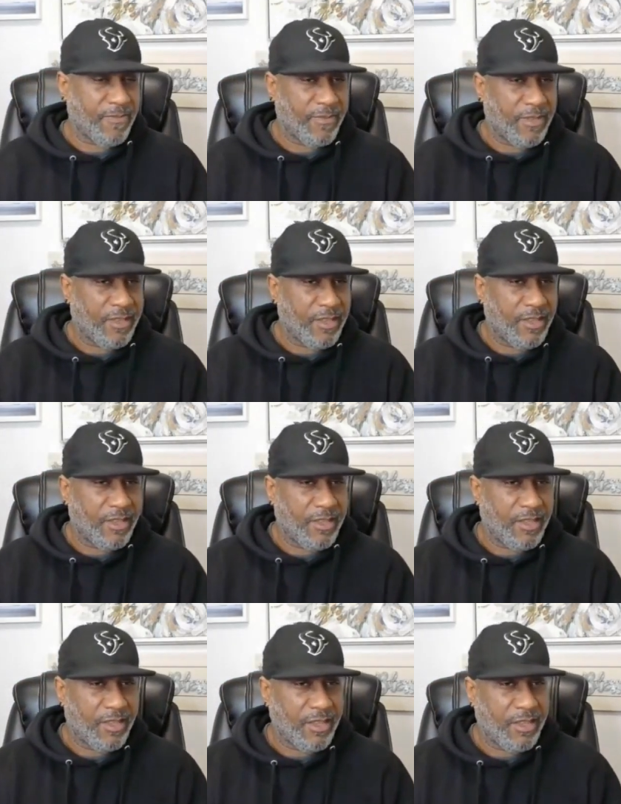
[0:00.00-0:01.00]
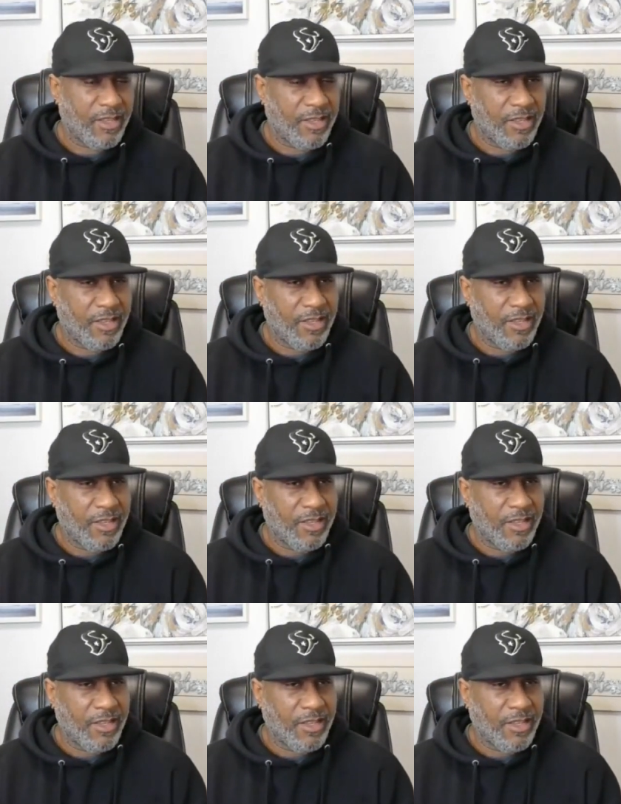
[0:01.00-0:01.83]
(silence)